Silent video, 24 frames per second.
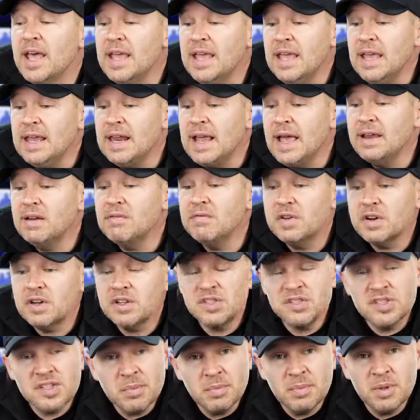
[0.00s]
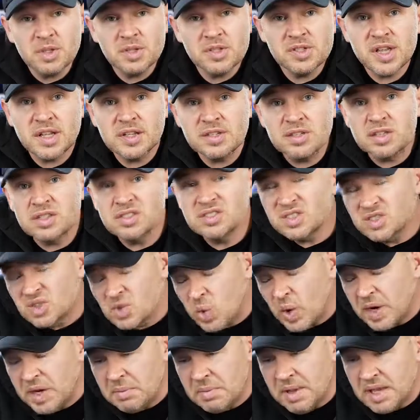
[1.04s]
It had a very similar sensor. It's a
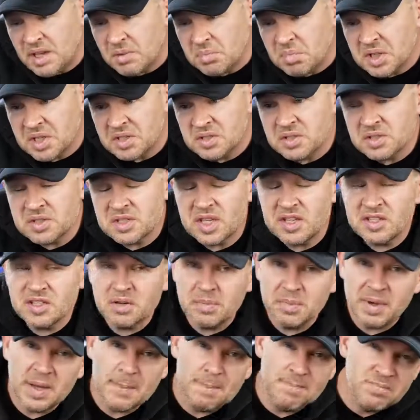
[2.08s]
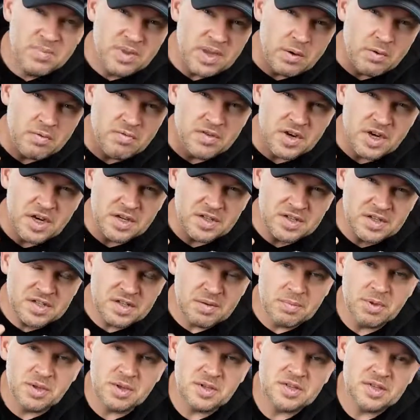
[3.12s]
20 megapixel sensor, but they were very
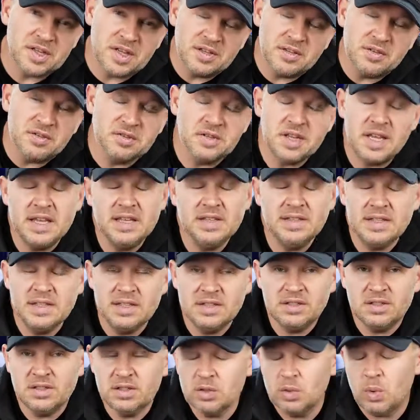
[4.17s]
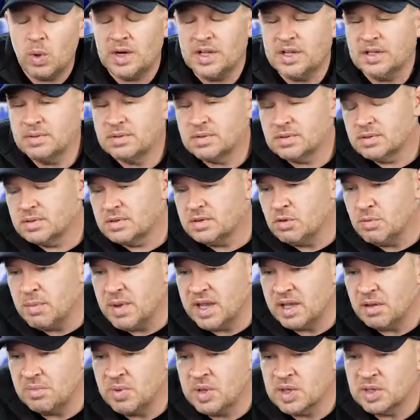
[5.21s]
similar sensors, 18 to 20. It was 2
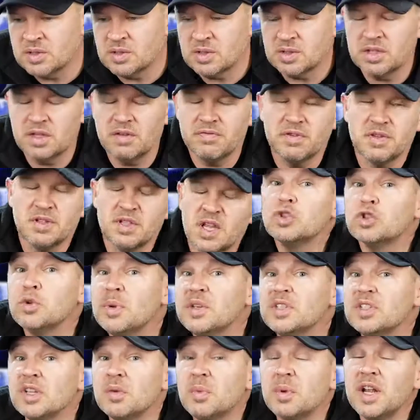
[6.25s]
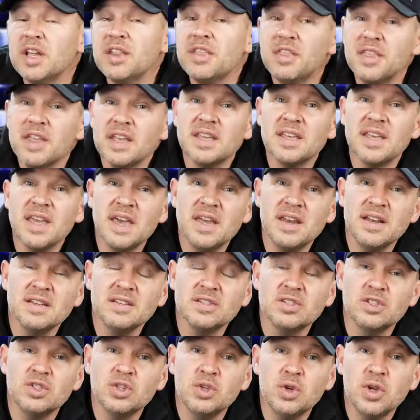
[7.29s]
megapixel difference. So basically what I think Canon
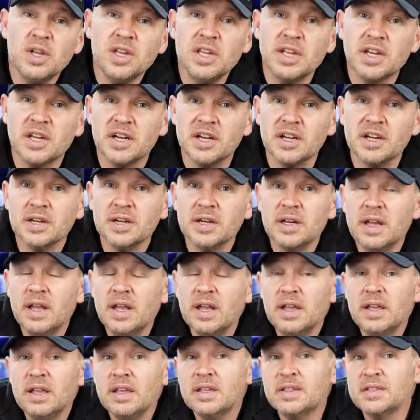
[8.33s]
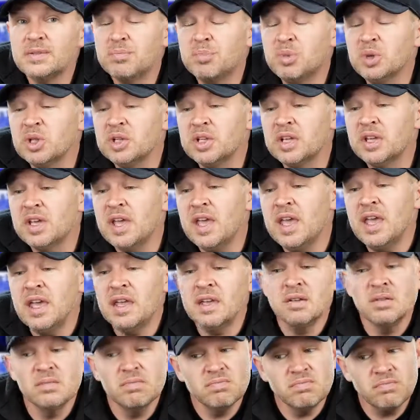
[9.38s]
is doing here is building
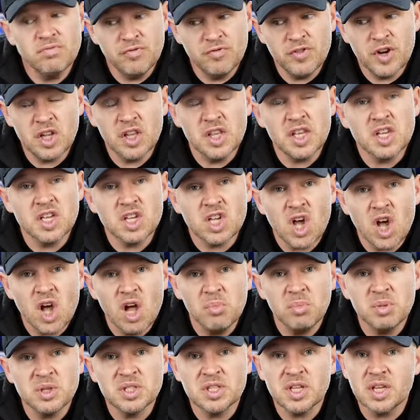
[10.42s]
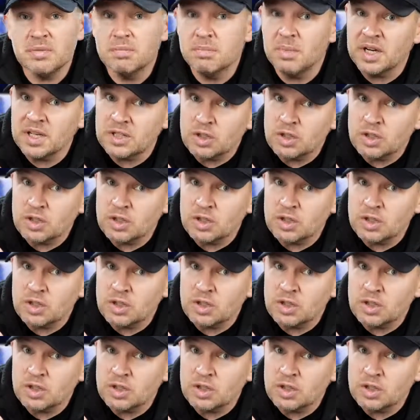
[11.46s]
a fairly competent but